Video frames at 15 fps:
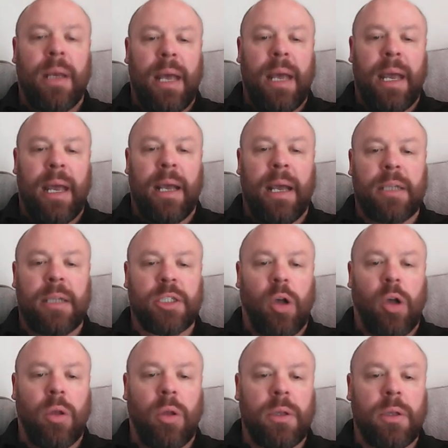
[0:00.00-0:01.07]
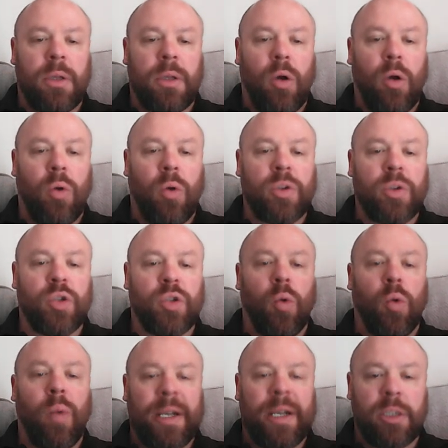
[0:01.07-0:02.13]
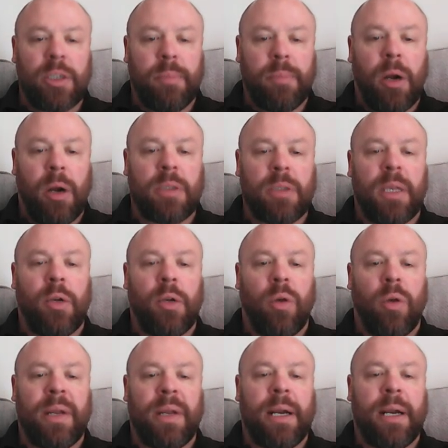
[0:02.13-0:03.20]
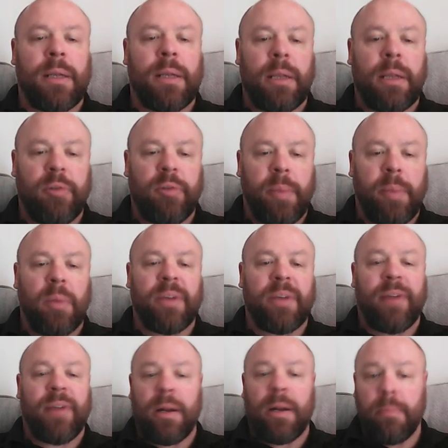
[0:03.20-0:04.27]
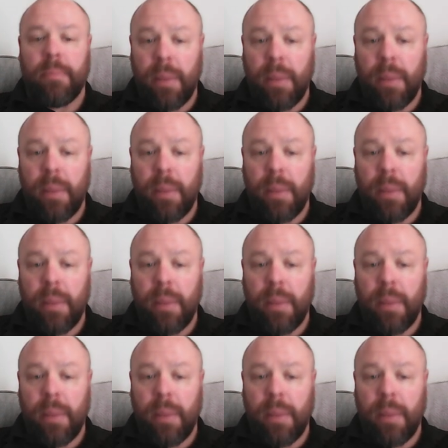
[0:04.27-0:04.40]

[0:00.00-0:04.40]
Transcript: uh, Scotland, also western parts of the Northern Ireland and the Republic of Ireland,